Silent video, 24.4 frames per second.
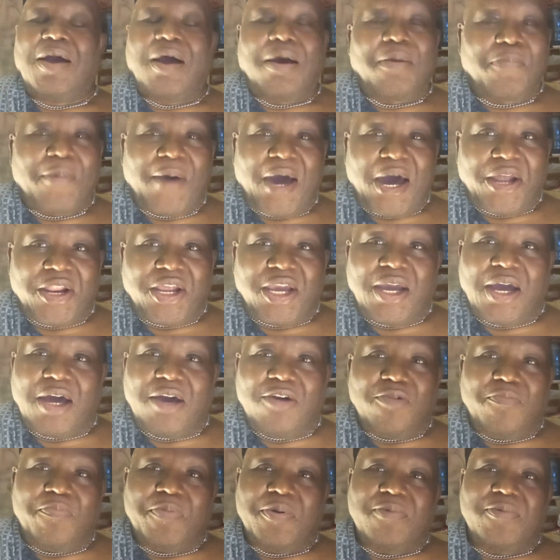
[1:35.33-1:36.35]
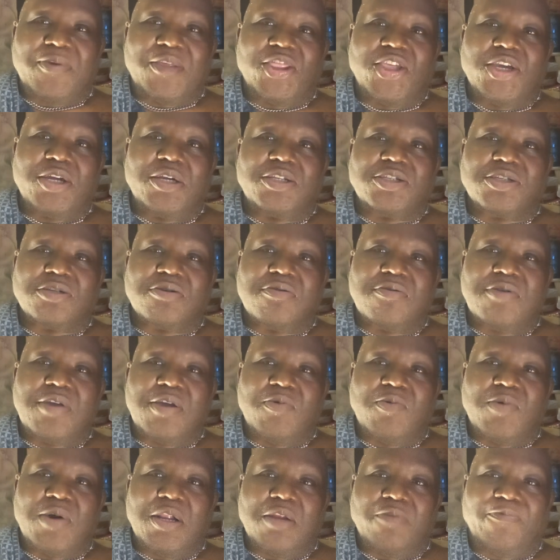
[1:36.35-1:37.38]
Habari, I hope everything is
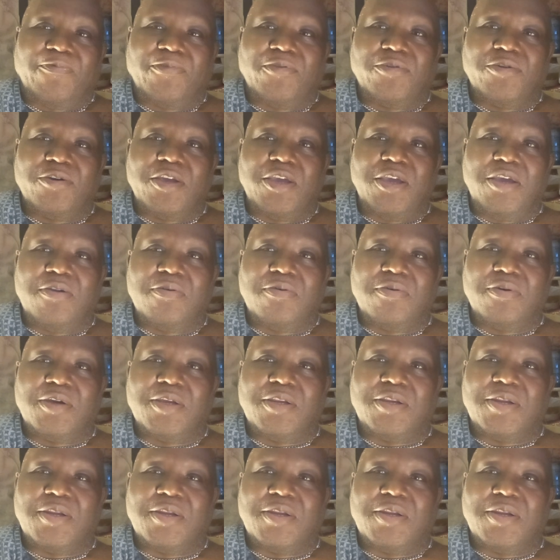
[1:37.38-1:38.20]
going well for you,